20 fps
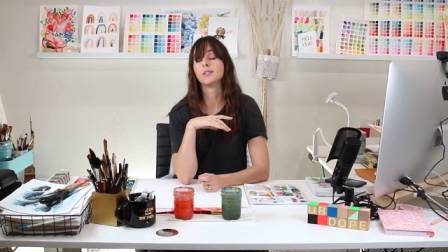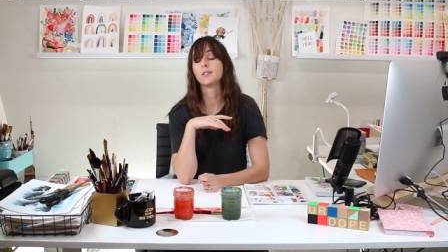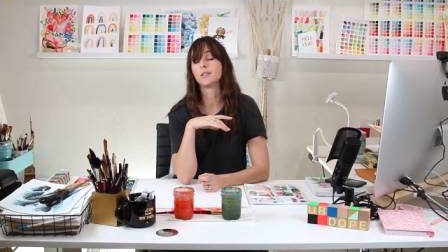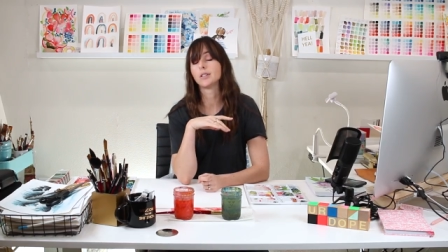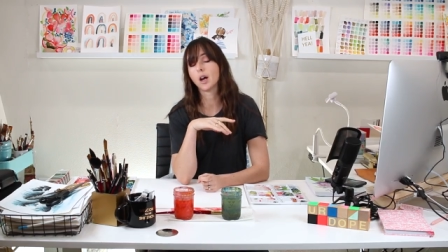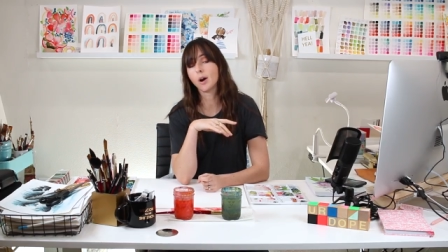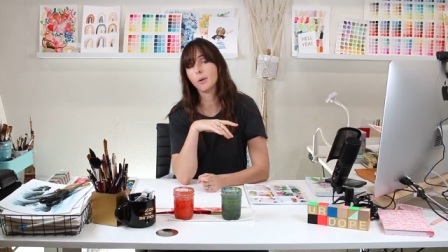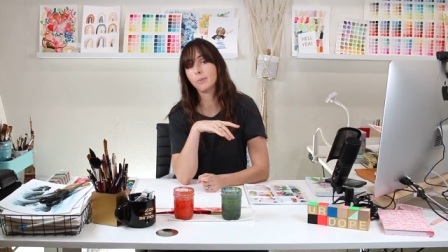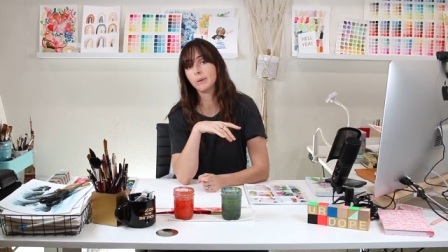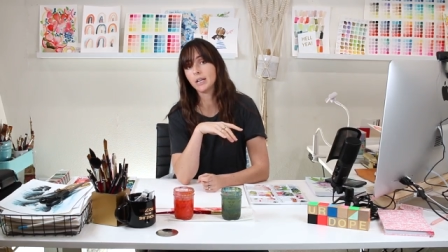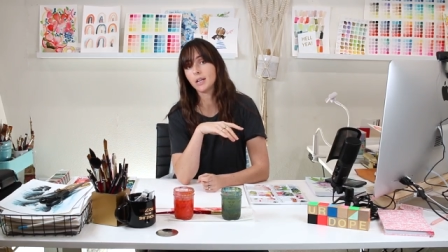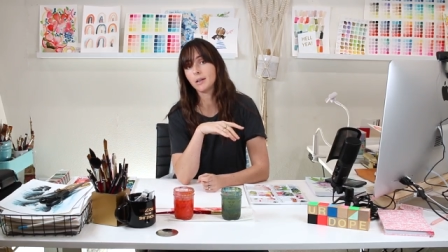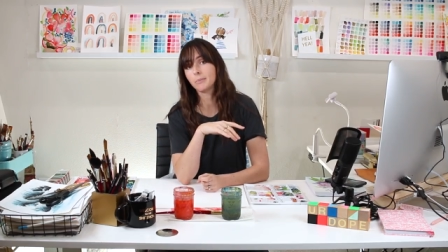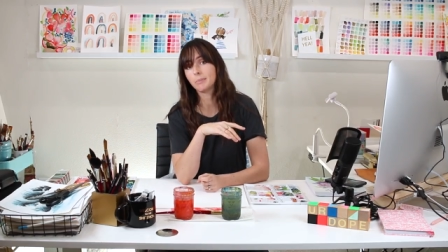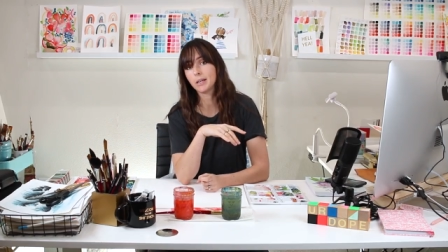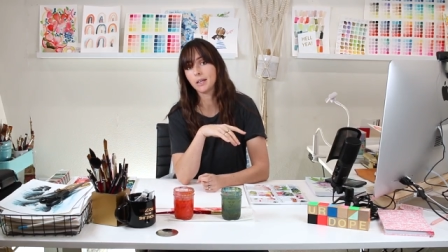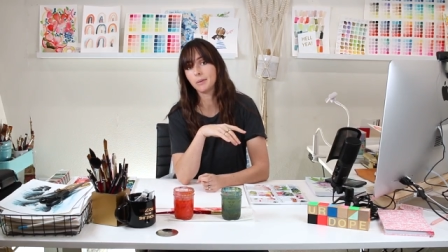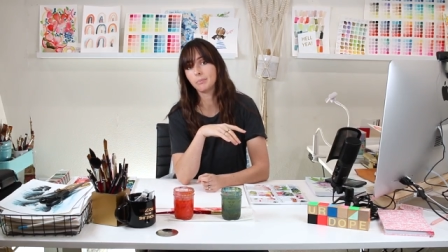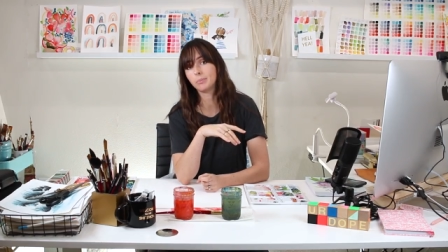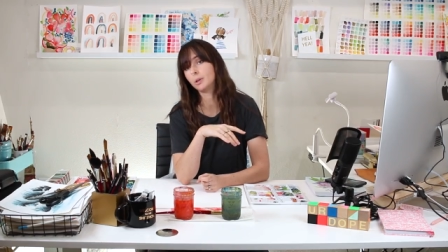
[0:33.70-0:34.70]
so many
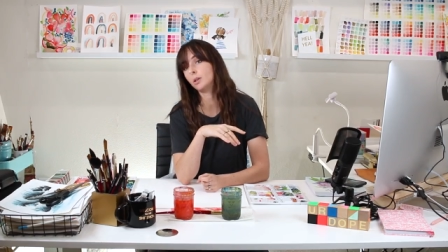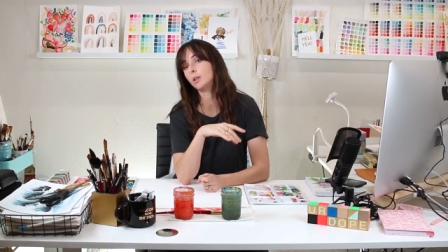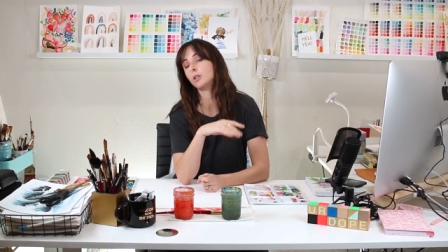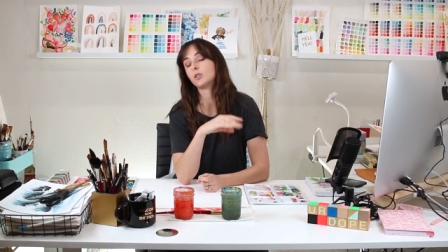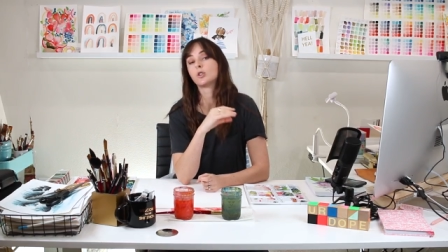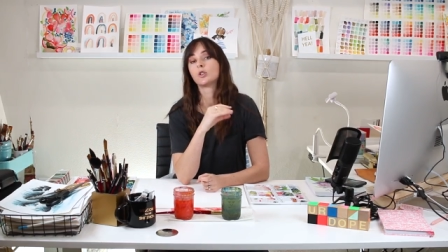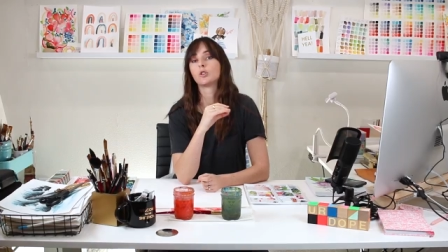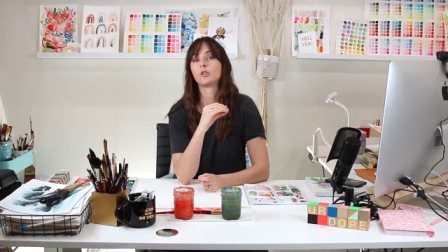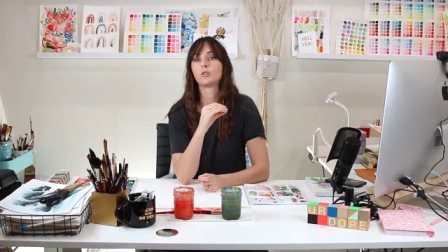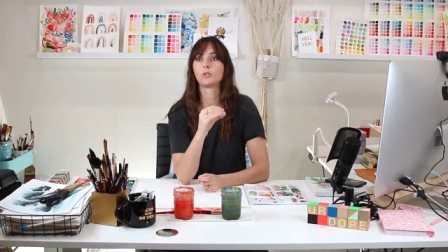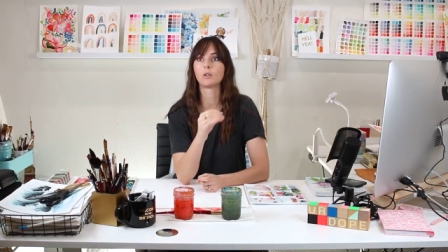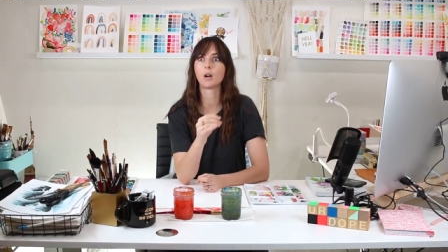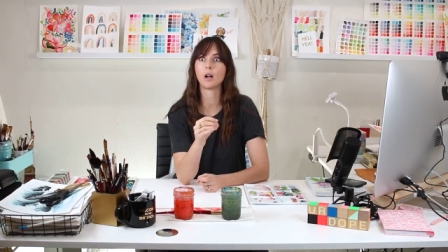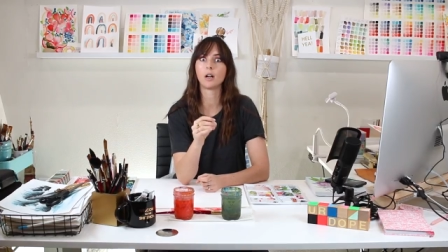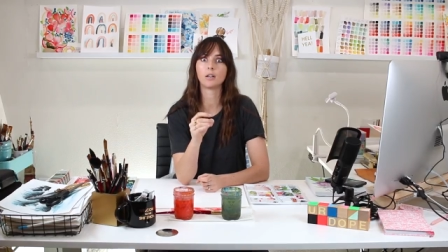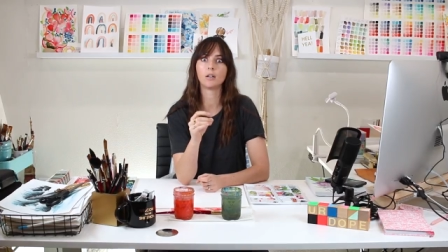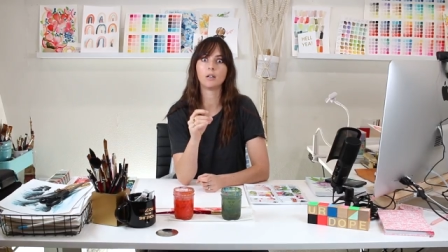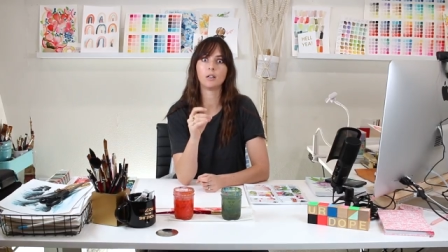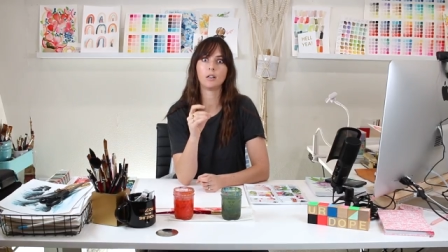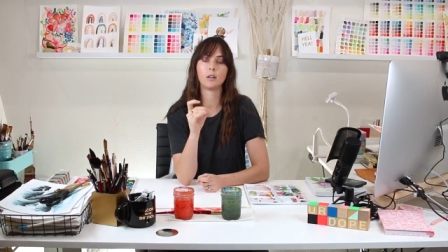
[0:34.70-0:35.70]
people
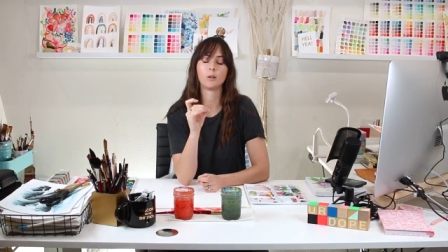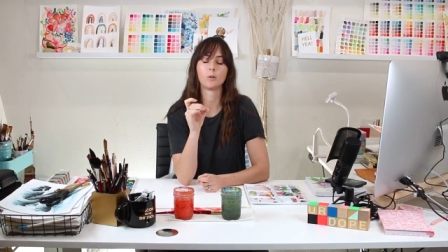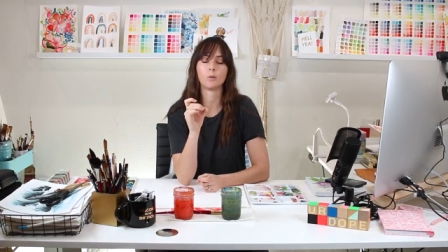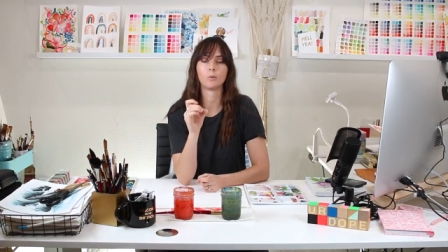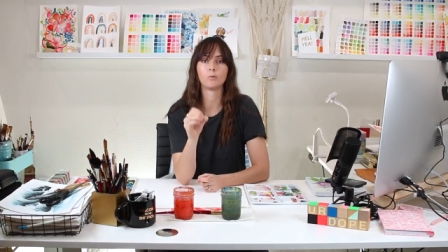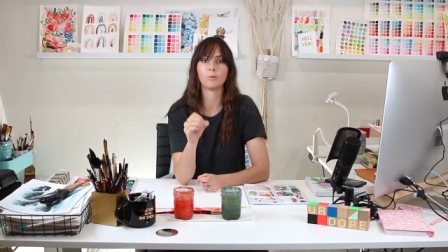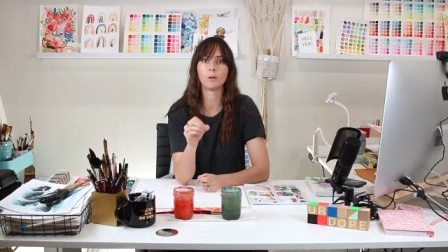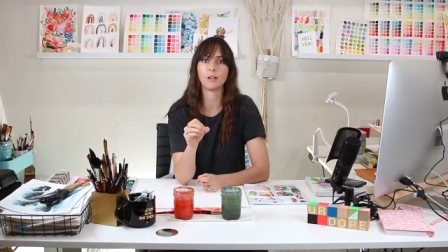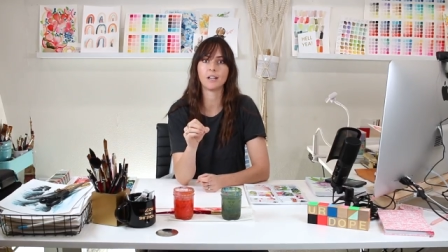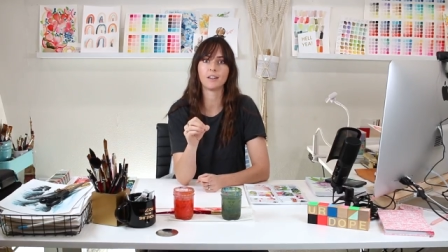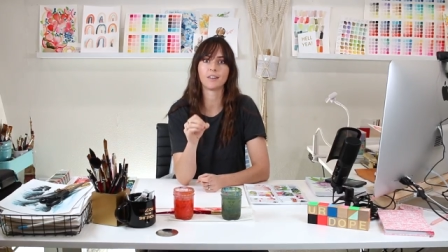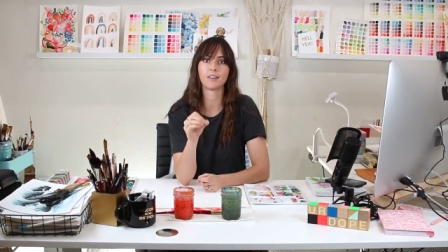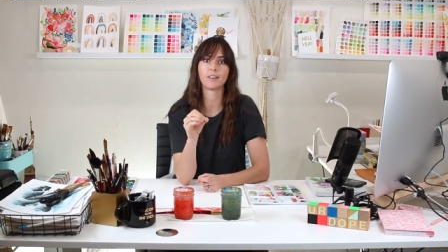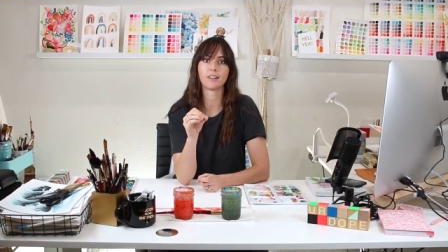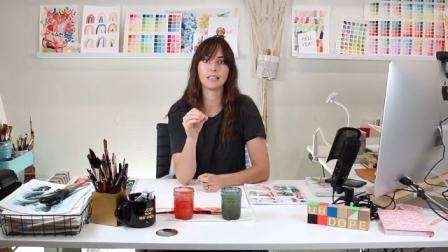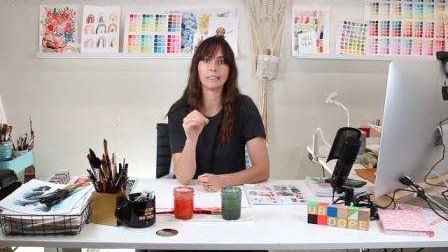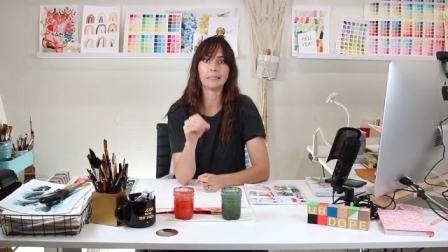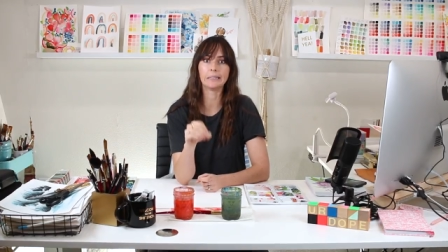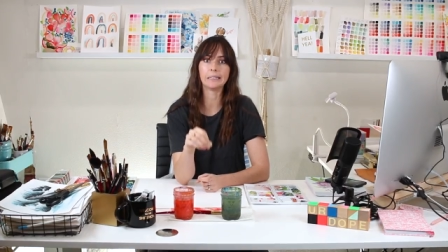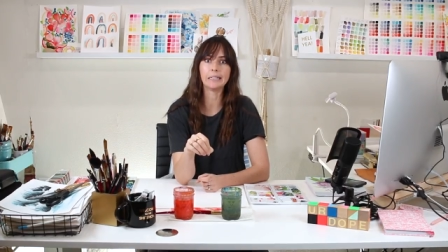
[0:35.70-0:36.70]
struggle with
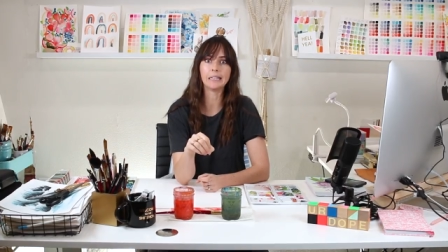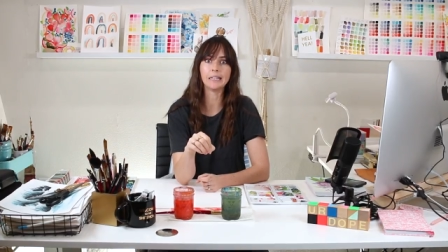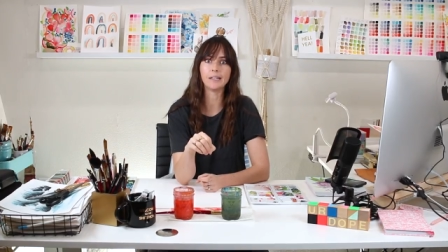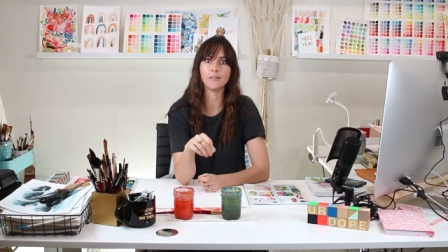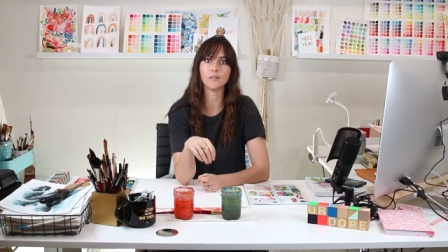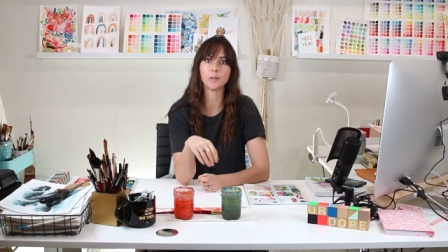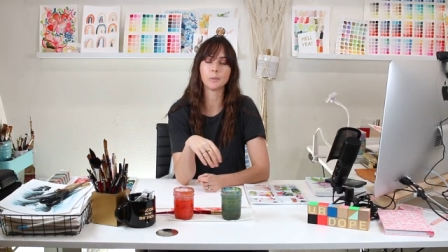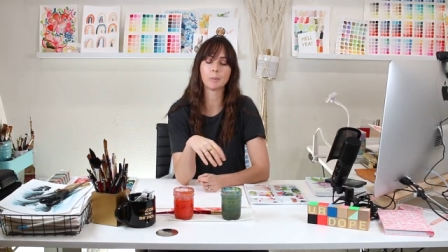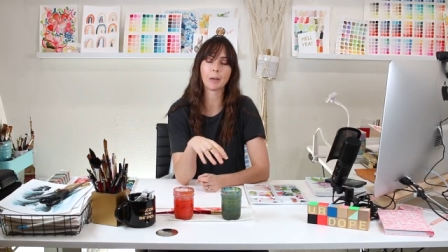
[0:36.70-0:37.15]
leaves.